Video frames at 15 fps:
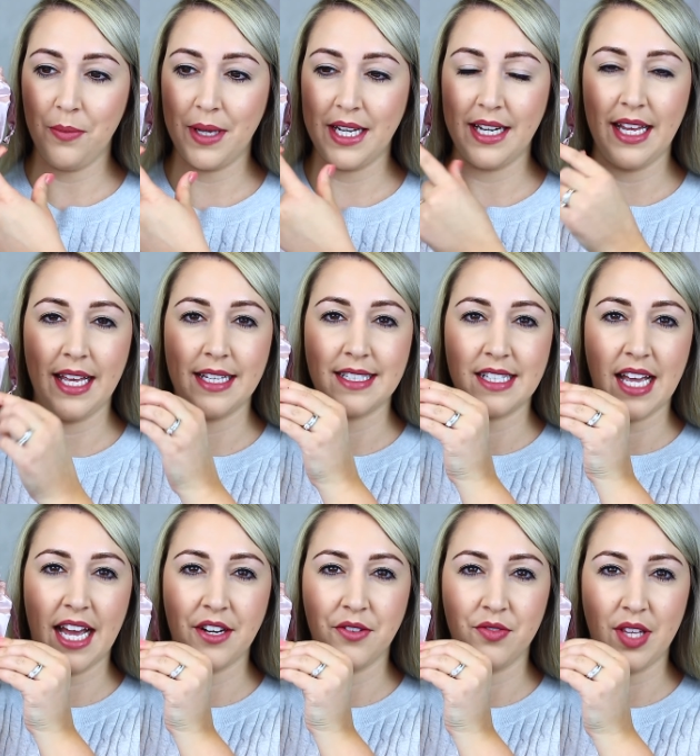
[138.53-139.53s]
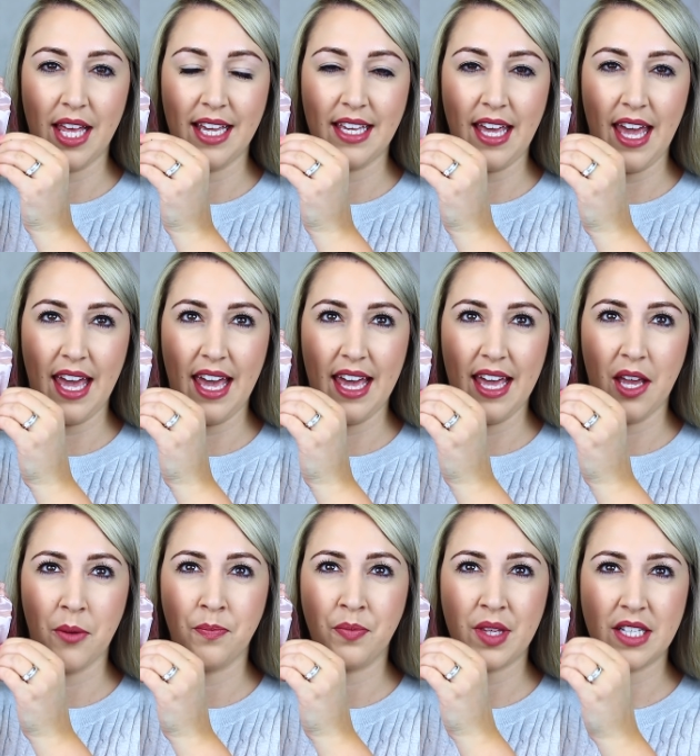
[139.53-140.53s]
but it is kind of like
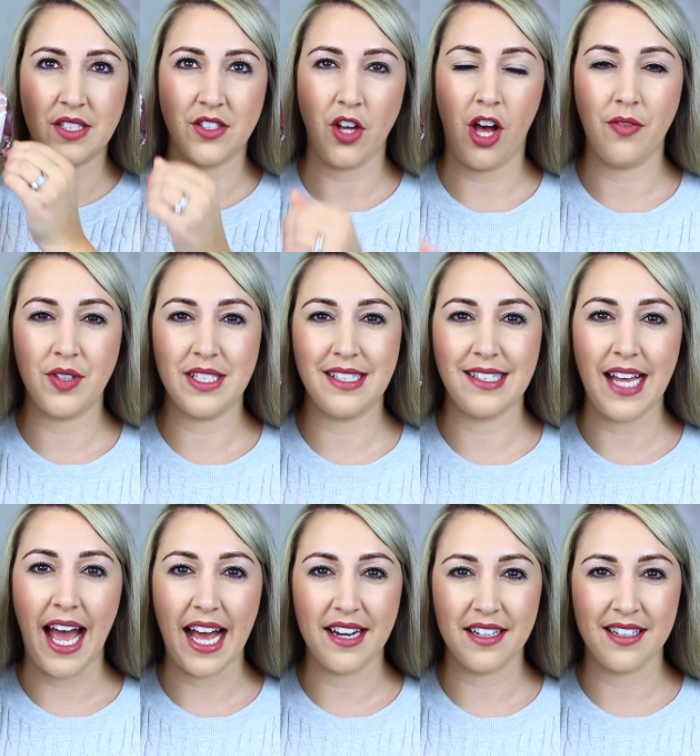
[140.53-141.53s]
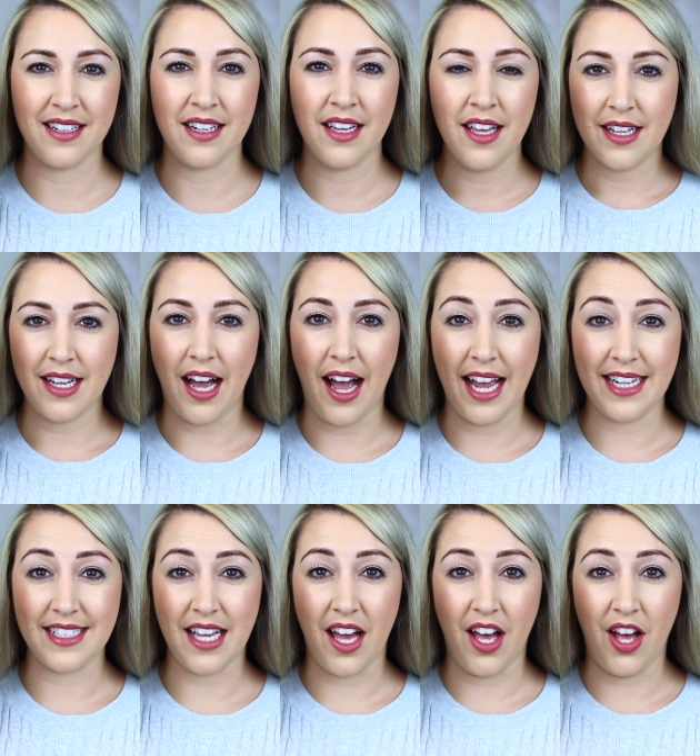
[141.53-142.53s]
a soft satin
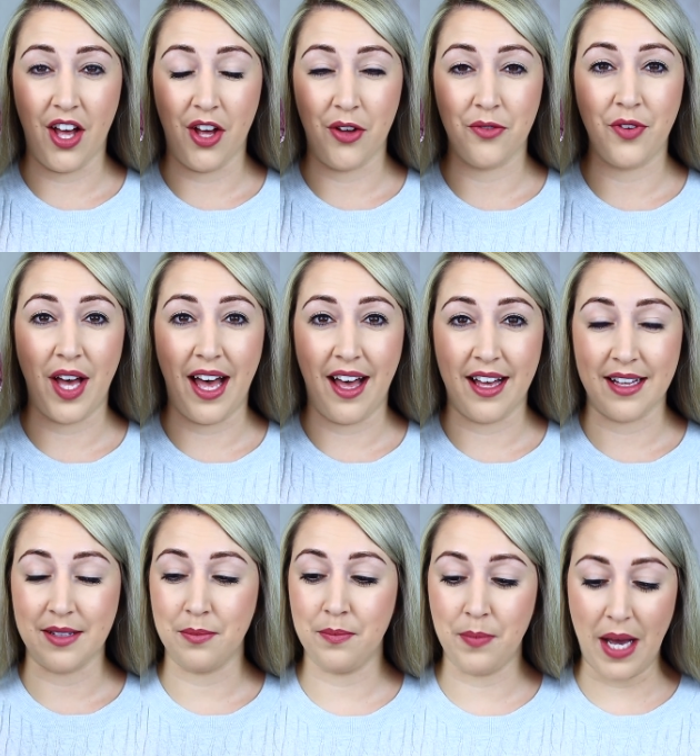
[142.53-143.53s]
kind of uh,